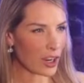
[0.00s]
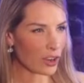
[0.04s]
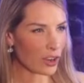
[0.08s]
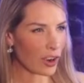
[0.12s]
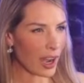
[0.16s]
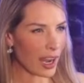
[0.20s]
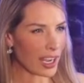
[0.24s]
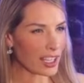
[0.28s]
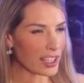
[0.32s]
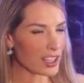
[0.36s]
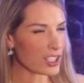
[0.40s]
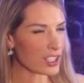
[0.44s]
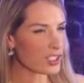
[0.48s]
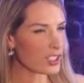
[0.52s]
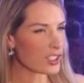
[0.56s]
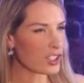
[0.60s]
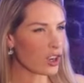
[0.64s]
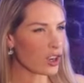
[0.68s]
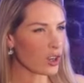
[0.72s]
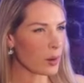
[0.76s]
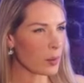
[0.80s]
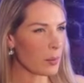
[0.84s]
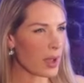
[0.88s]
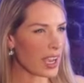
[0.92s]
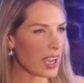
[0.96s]
Craig, the
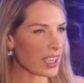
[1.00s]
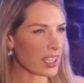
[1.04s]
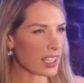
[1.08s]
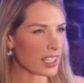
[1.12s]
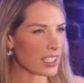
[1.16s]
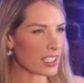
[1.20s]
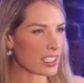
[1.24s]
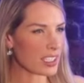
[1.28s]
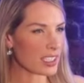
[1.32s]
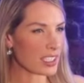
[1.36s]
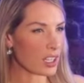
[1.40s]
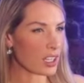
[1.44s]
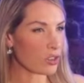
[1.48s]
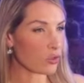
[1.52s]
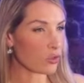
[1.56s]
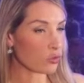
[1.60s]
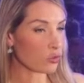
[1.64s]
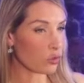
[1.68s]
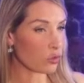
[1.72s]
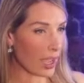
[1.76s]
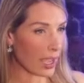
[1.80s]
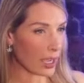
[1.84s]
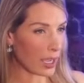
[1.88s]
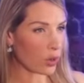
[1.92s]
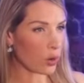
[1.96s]
stock market is at
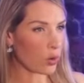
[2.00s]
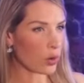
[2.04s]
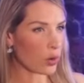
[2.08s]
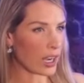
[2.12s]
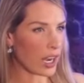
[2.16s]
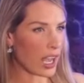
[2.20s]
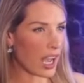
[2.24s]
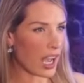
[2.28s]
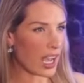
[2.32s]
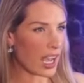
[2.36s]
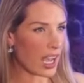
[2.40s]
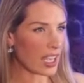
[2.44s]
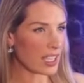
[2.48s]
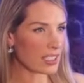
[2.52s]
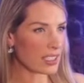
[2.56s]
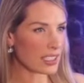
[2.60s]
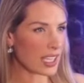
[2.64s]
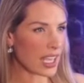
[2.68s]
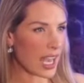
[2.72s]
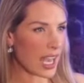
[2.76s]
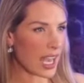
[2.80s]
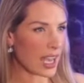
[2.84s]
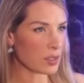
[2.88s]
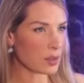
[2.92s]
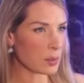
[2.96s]
record highs.
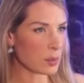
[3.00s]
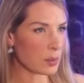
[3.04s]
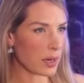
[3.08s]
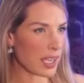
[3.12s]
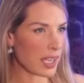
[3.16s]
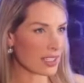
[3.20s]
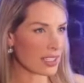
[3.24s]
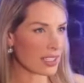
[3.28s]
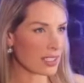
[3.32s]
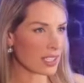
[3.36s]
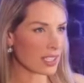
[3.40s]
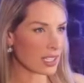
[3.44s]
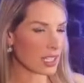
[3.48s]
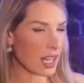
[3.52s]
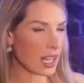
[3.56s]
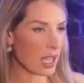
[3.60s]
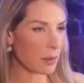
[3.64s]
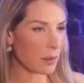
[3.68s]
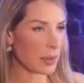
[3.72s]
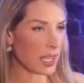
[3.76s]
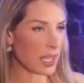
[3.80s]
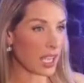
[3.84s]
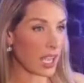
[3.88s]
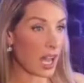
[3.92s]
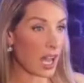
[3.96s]
House prices are
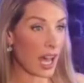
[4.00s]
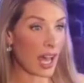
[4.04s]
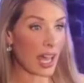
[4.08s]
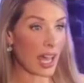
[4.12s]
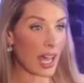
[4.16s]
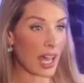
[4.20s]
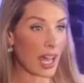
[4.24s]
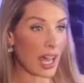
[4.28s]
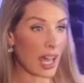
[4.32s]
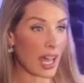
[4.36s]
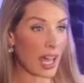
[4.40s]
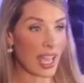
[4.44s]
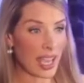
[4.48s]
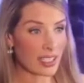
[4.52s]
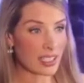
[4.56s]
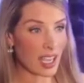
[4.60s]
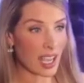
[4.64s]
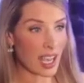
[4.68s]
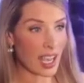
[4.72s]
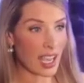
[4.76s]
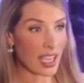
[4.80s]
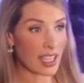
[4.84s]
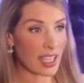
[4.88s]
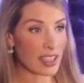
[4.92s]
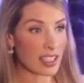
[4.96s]
climbing higher and
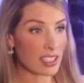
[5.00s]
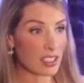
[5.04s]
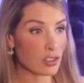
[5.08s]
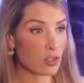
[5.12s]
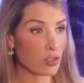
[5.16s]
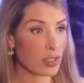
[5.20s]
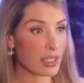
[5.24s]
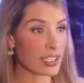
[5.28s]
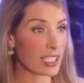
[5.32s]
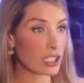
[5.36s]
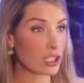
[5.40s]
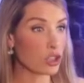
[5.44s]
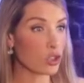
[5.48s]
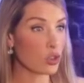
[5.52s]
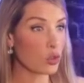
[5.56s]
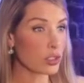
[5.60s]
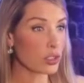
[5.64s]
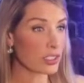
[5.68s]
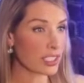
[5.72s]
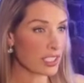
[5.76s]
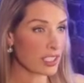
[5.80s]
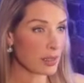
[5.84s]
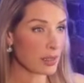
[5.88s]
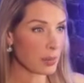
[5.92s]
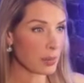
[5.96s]
higher. This really
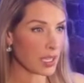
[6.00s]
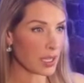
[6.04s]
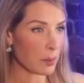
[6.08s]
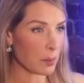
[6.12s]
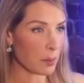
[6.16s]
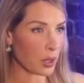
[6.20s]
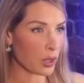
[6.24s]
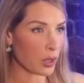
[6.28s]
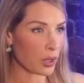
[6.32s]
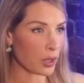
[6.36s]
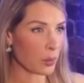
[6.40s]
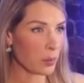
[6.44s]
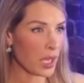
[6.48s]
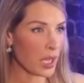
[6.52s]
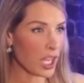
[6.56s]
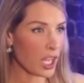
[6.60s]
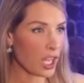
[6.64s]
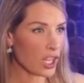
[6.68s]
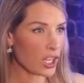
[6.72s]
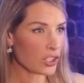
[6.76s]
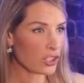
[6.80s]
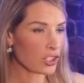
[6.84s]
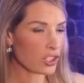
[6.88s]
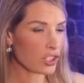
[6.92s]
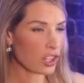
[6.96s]
looks to be a boom.
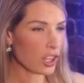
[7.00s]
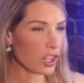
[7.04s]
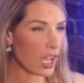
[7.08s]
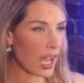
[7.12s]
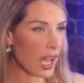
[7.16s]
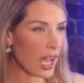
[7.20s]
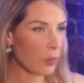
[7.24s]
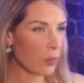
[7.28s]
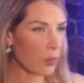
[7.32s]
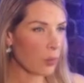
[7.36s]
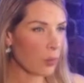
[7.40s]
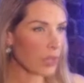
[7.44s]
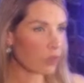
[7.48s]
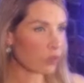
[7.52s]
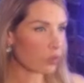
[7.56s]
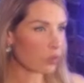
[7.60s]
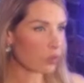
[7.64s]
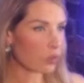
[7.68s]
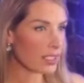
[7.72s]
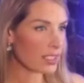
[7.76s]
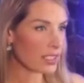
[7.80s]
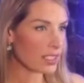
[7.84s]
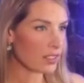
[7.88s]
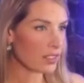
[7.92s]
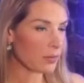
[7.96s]
So are we at
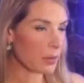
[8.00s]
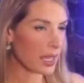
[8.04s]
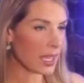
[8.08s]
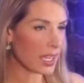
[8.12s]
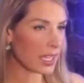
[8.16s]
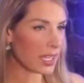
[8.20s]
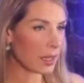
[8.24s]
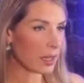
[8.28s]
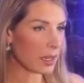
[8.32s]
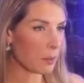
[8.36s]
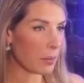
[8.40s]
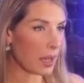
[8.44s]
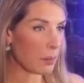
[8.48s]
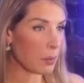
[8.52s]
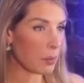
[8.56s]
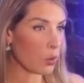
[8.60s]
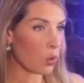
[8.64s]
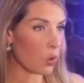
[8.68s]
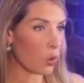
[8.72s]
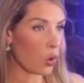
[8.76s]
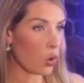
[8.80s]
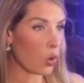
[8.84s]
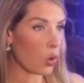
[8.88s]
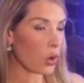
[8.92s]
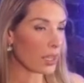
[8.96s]
risk of being in a
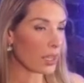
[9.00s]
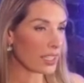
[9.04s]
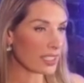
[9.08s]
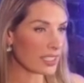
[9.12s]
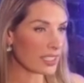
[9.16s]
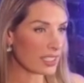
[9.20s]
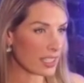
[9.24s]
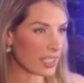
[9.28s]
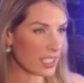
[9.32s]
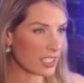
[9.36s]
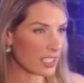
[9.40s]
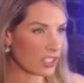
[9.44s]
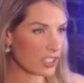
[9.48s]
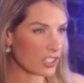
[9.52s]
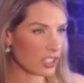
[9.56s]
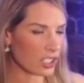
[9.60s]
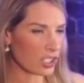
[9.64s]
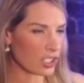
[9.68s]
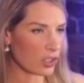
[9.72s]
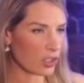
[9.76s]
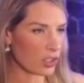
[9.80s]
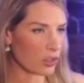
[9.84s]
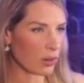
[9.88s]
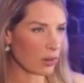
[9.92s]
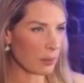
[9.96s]
bubble, or is this
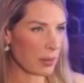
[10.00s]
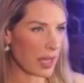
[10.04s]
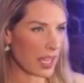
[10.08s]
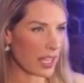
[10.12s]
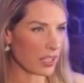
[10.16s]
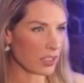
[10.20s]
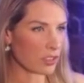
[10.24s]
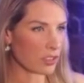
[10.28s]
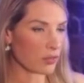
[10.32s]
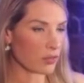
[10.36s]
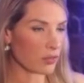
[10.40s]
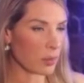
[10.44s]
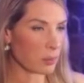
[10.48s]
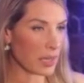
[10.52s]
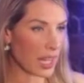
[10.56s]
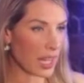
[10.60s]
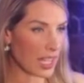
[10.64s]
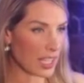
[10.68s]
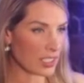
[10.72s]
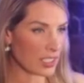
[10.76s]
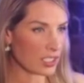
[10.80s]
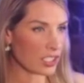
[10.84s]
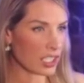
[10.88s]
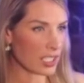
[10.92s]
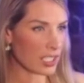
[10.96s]
just a rebound from
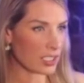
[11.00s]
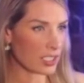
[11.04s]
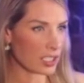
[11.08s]
last year's